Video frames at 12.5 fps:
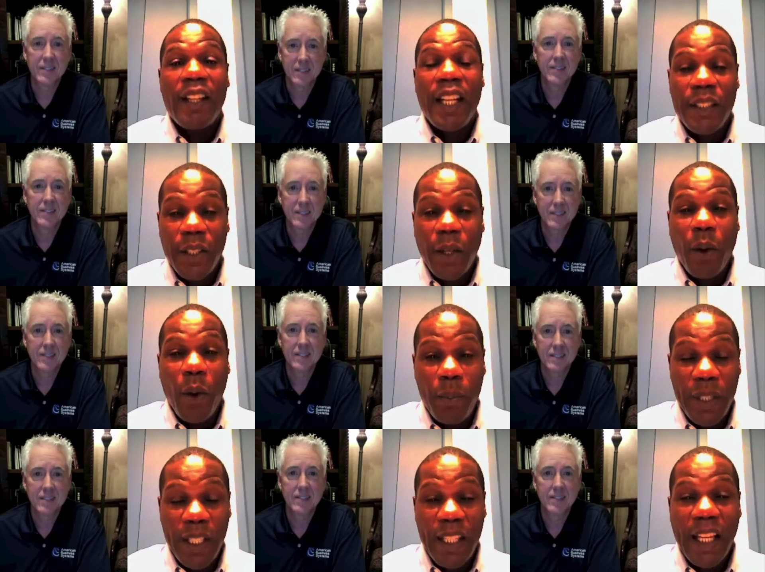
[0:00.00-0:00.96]
Speaker 1: They told
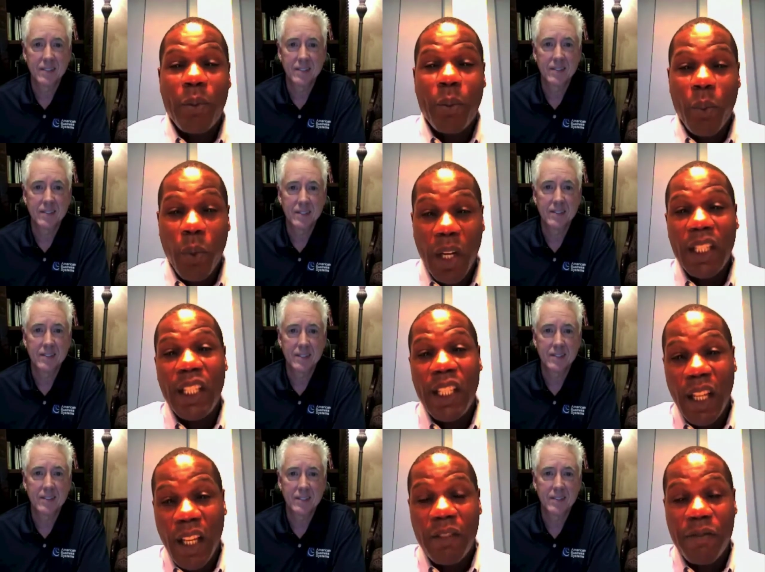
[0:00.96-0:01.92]
me that one of the
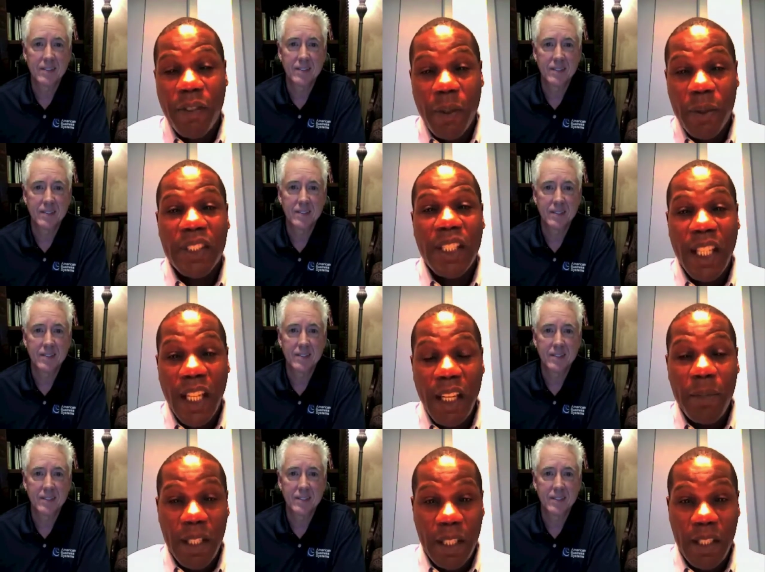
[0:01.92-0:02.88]
other folks
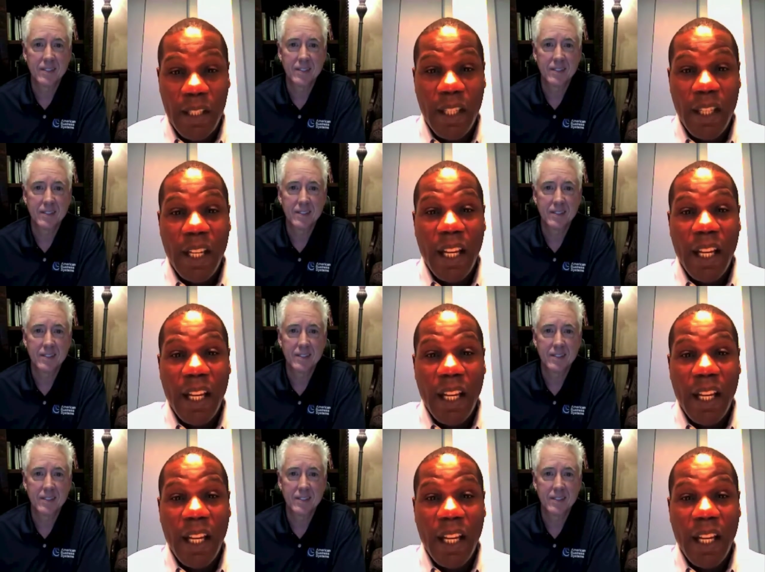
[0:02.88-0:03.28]
came in